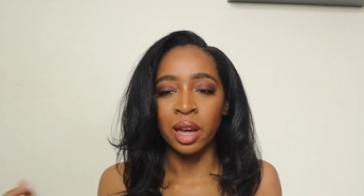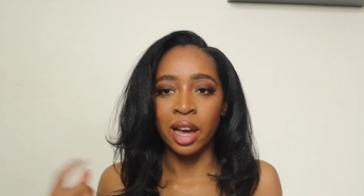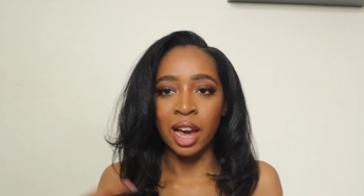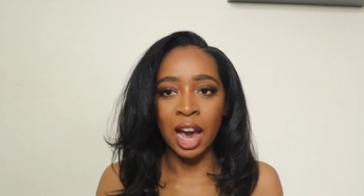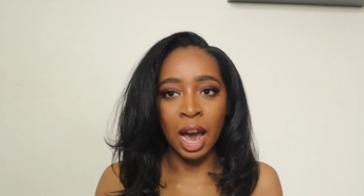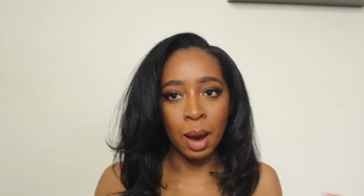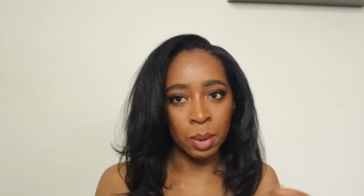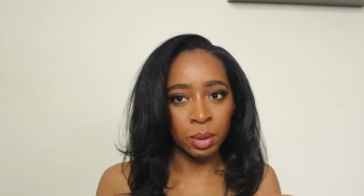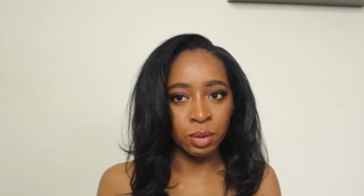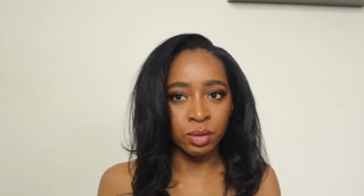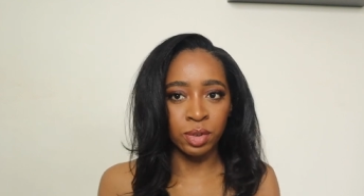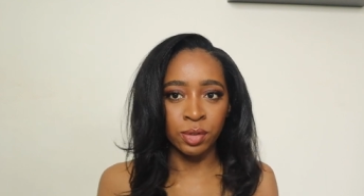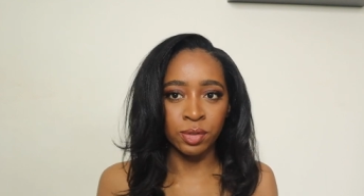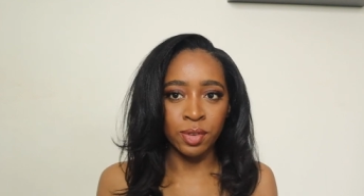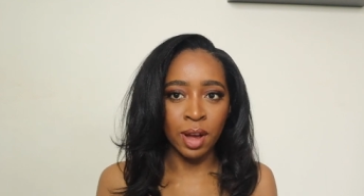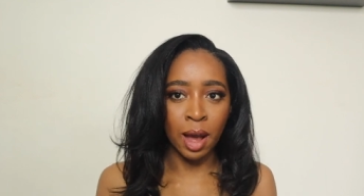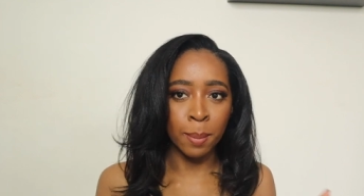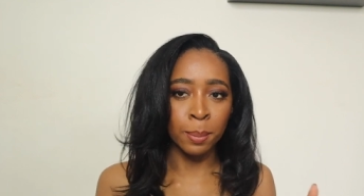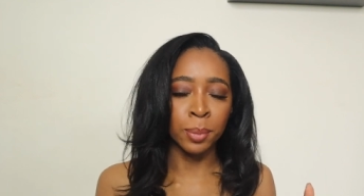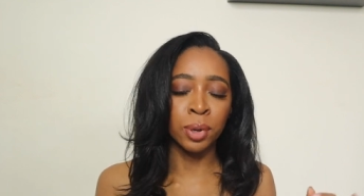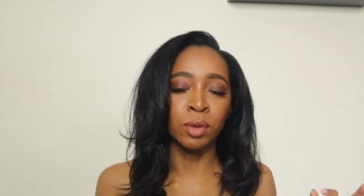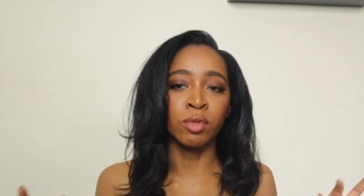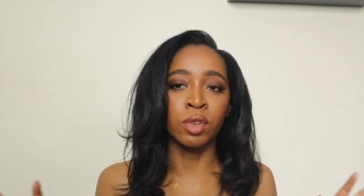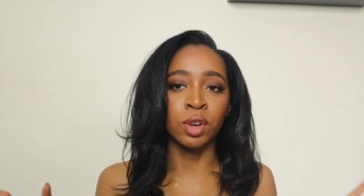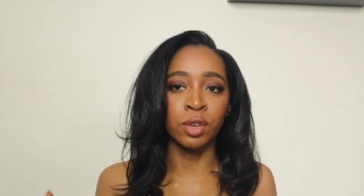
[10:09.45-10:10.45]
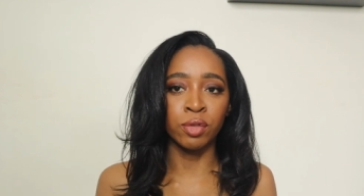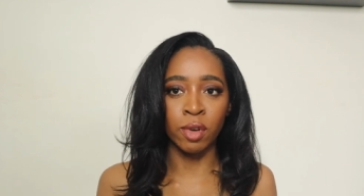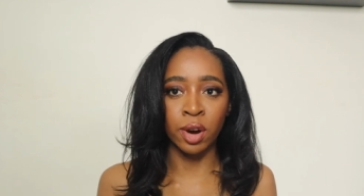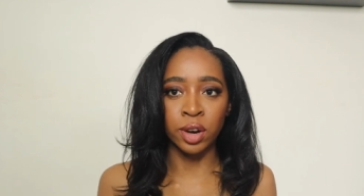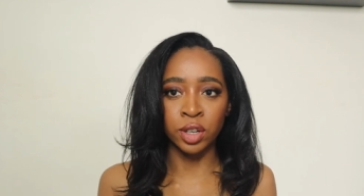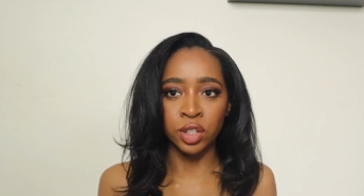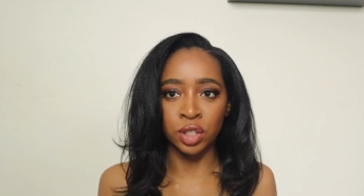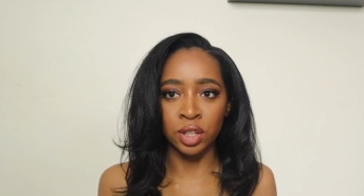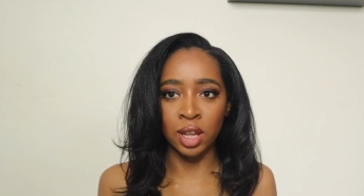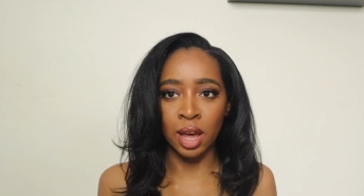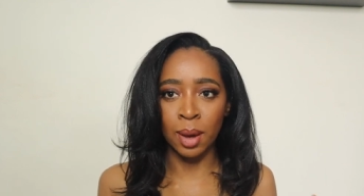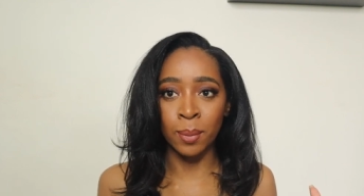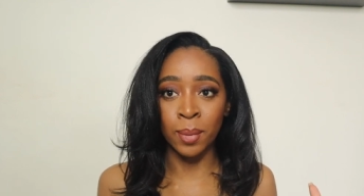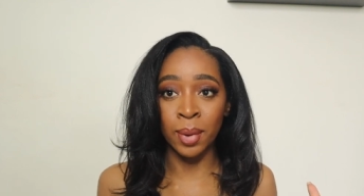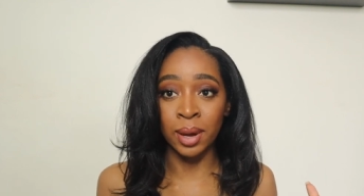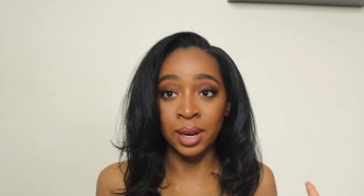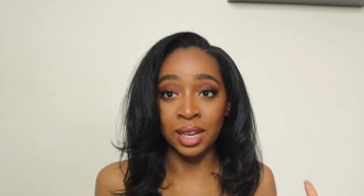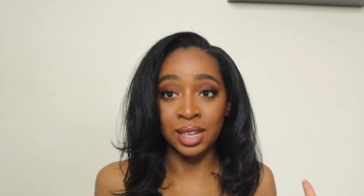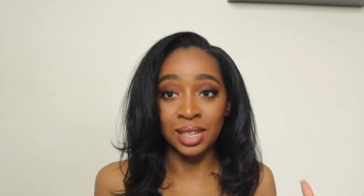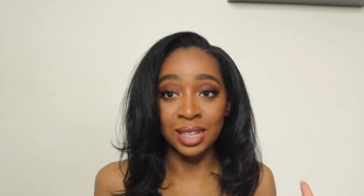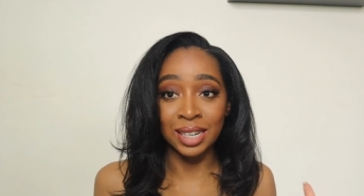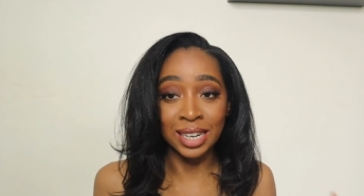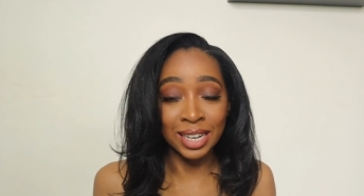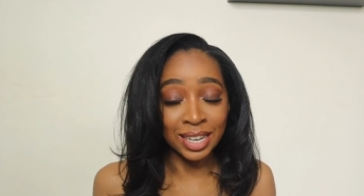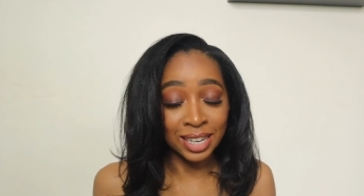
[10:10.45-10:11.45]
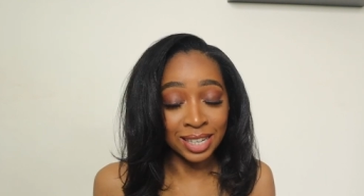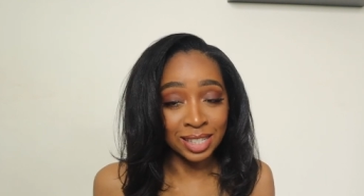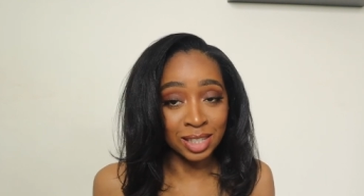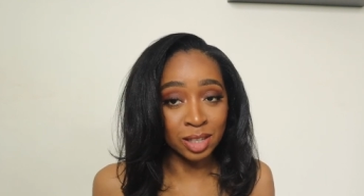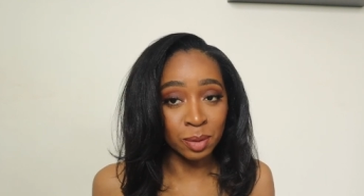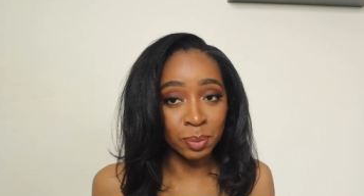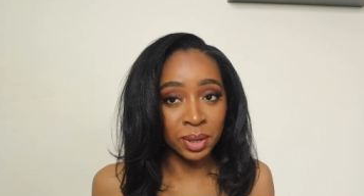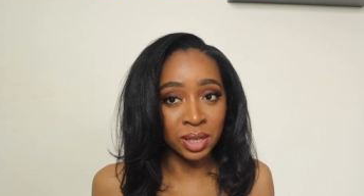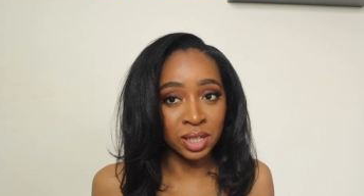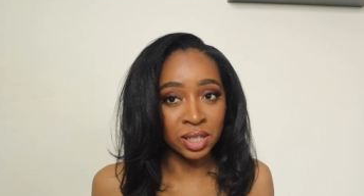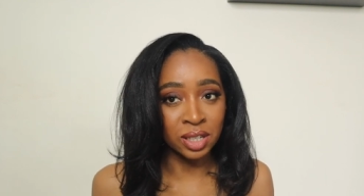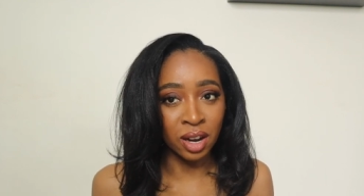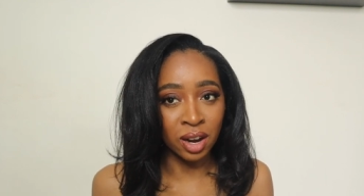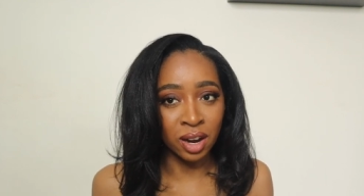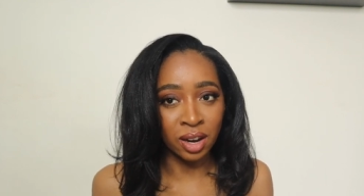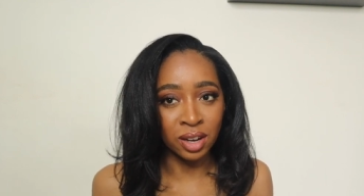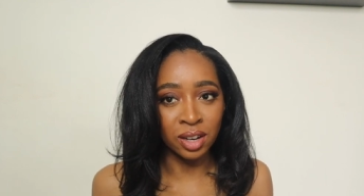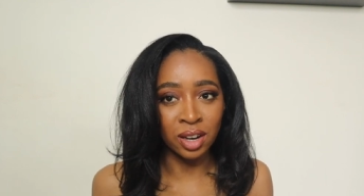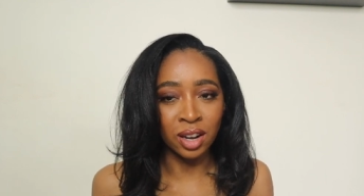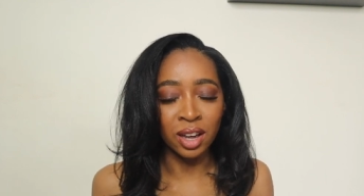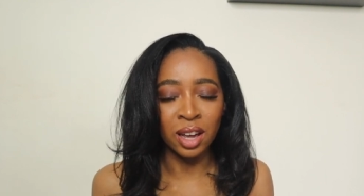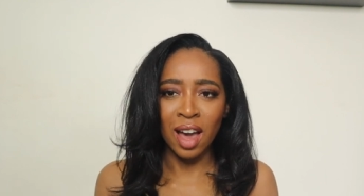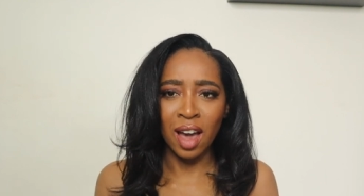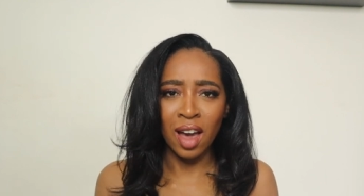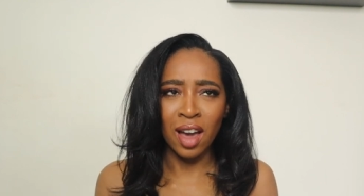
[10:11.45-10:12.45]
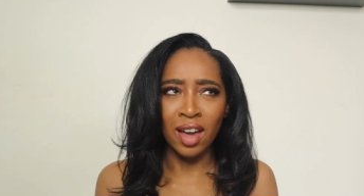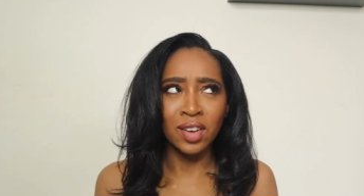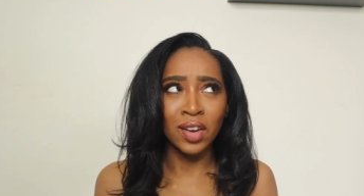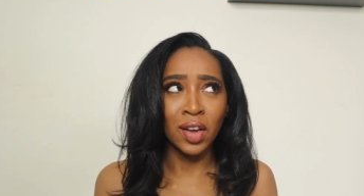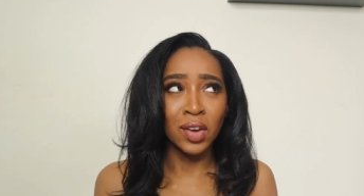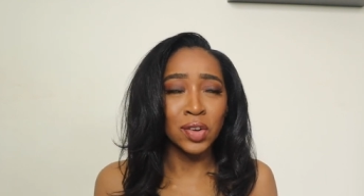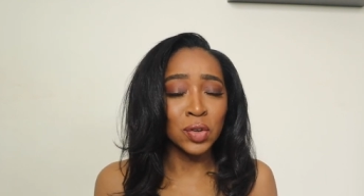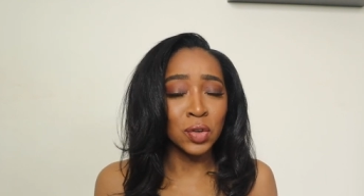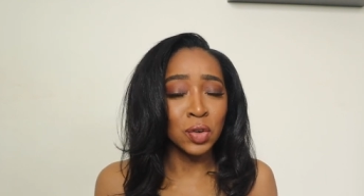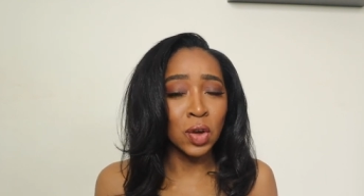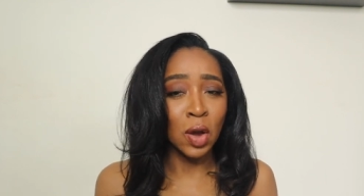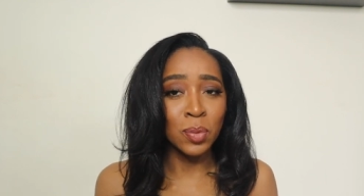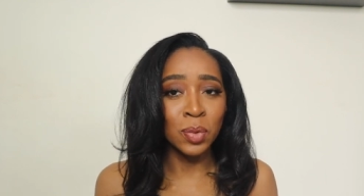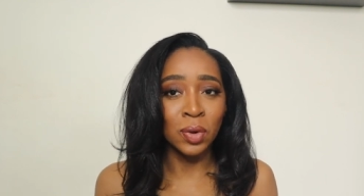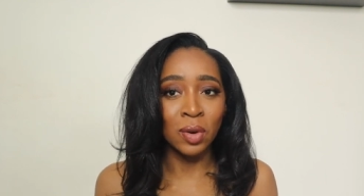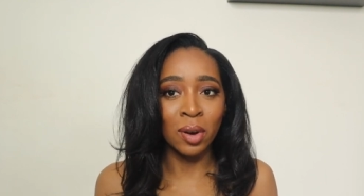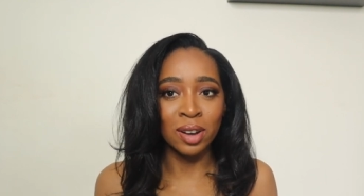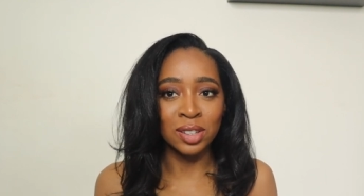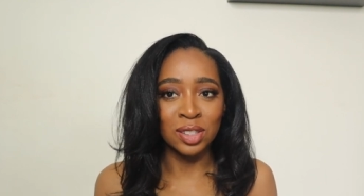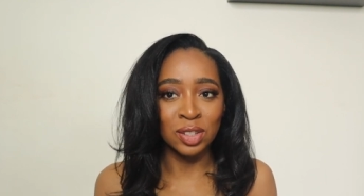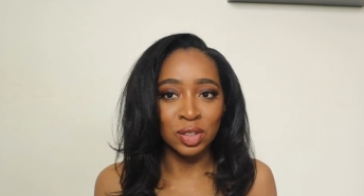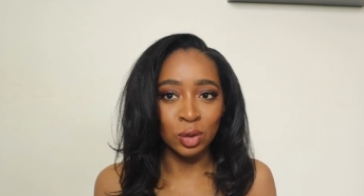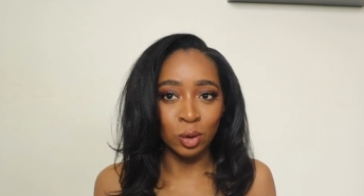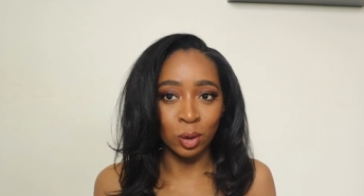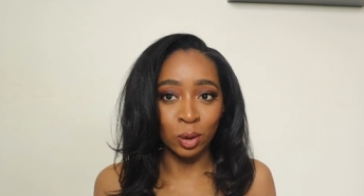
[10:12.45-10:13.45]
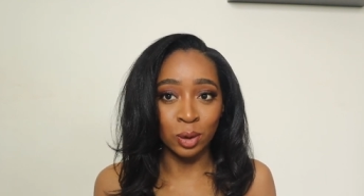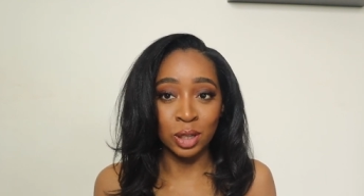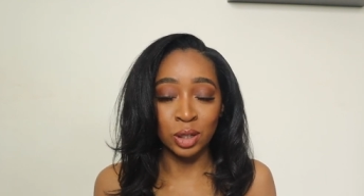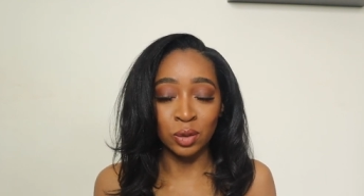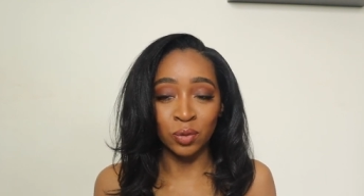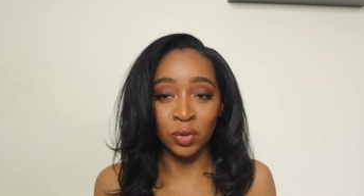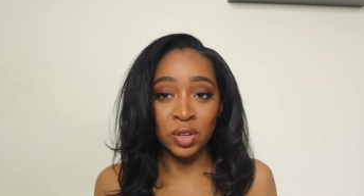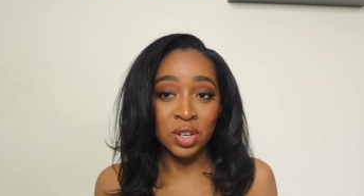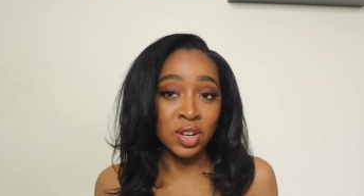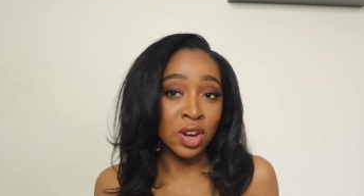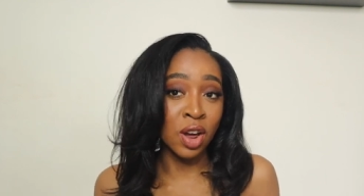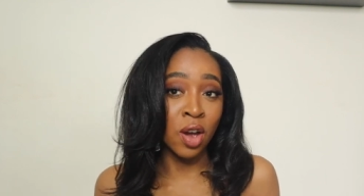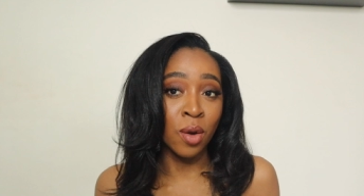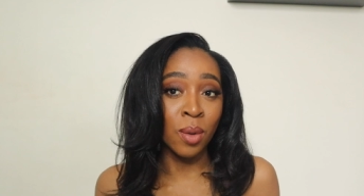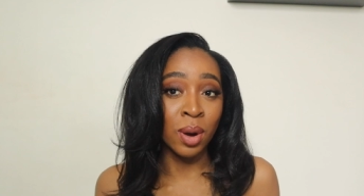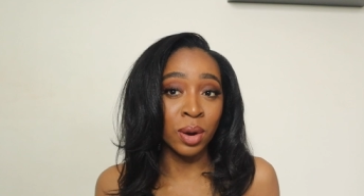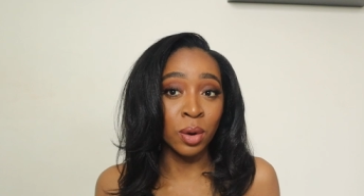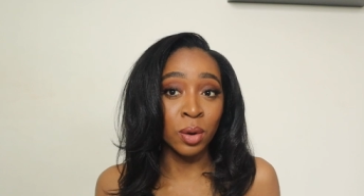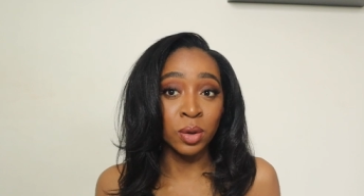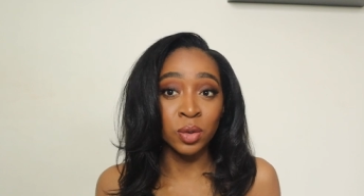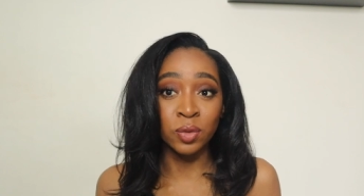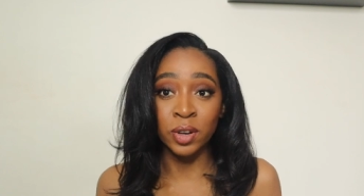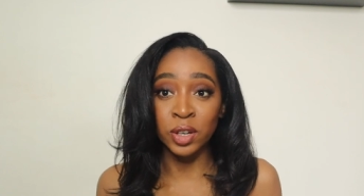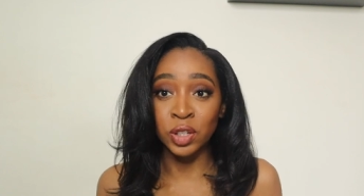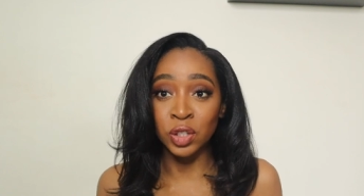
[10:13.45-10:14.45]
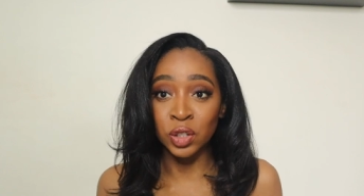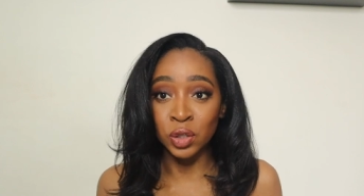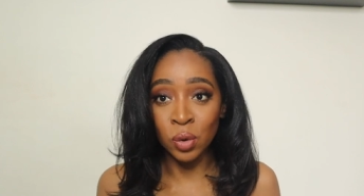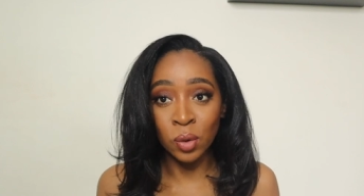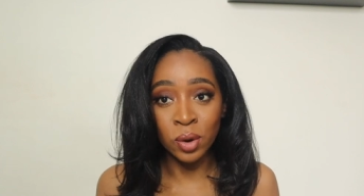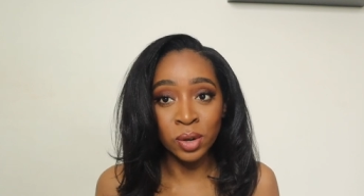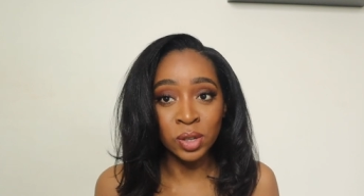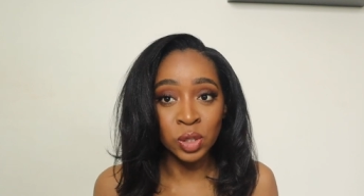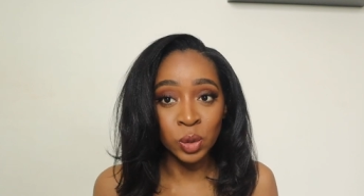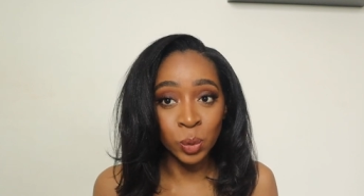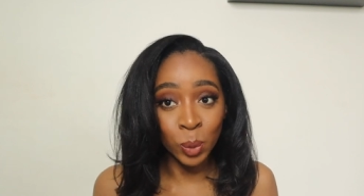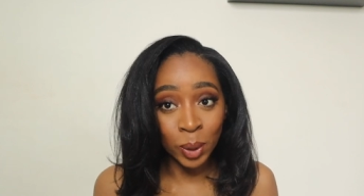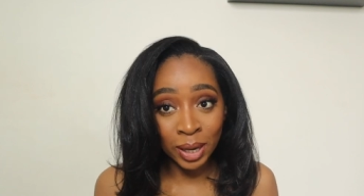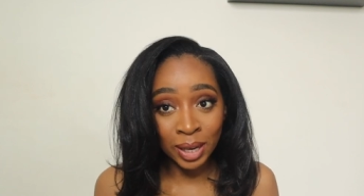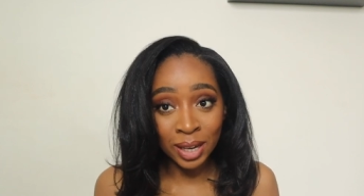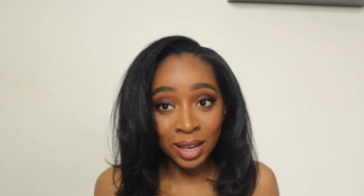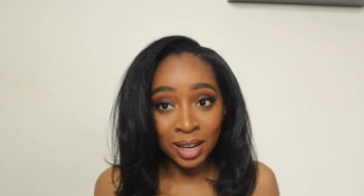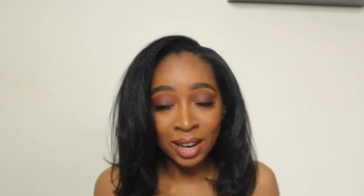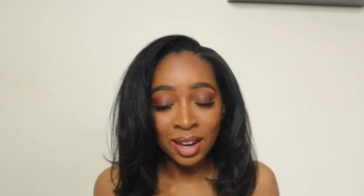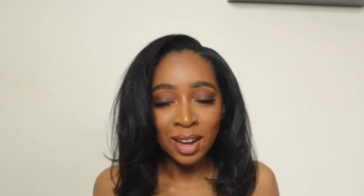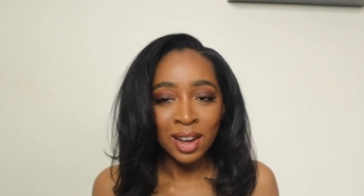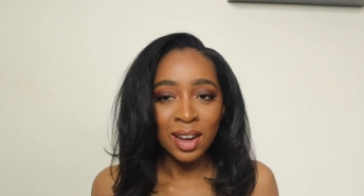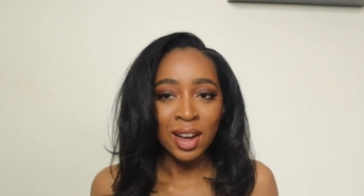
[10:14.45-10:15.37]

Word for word: how I revamp and refresh them when it needs to be done and I do hope you guys enjoyed this video I know it's very short and sweet